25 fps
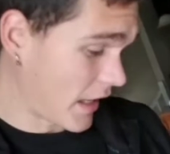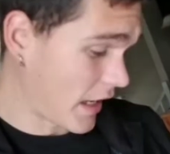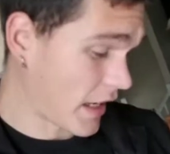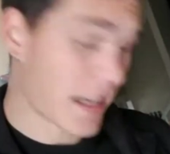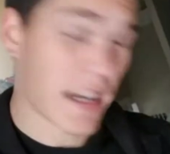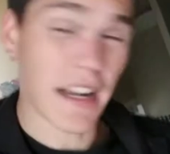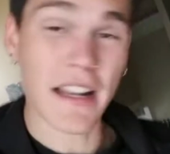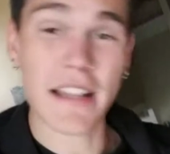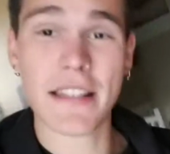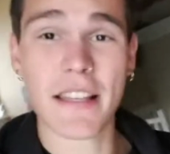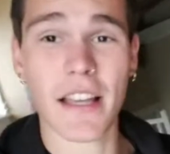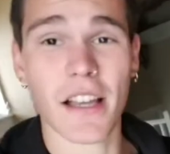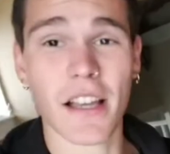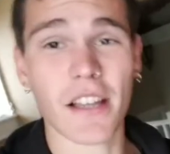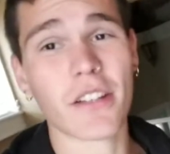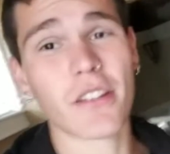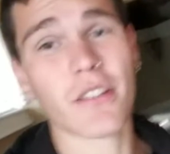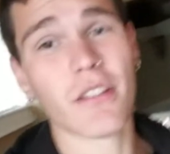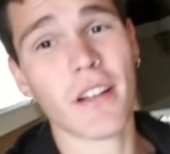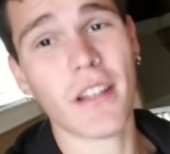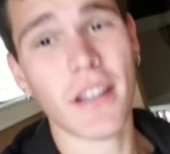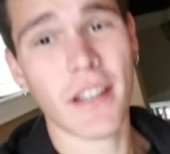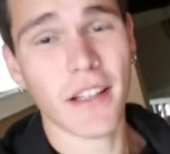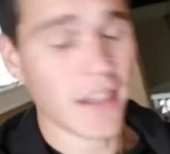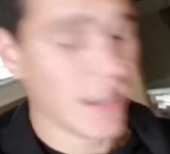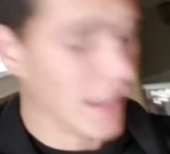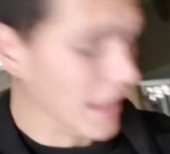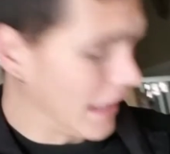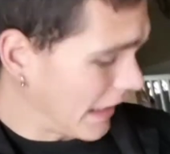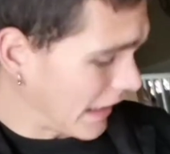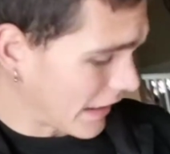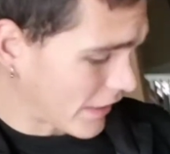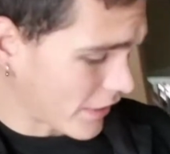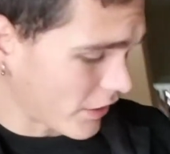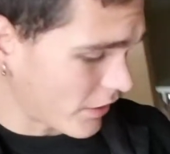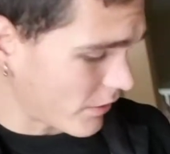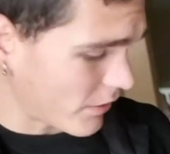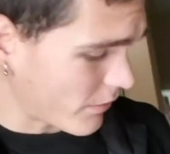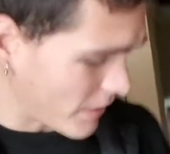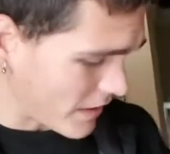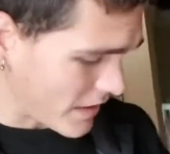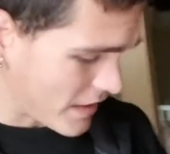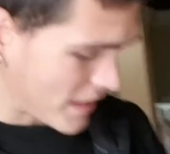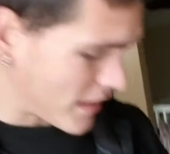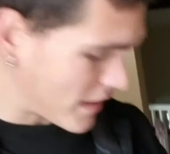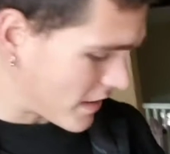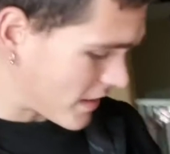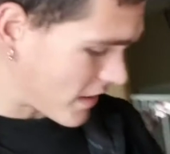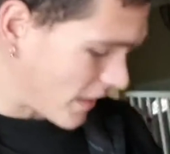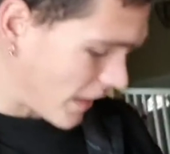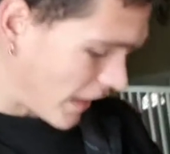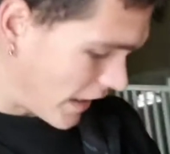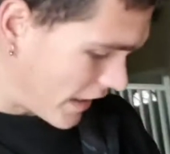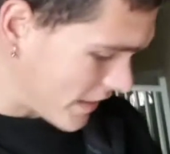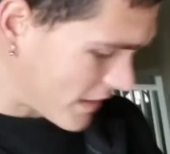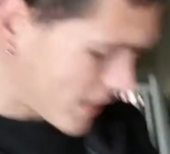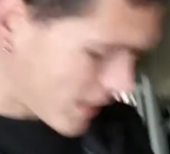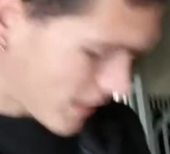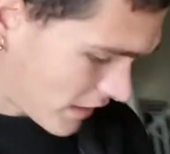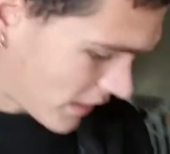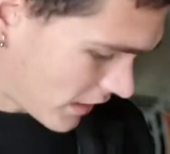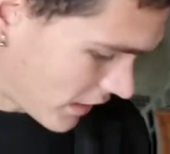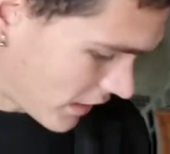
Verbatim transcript: I gotta tell you I couldn't resist guys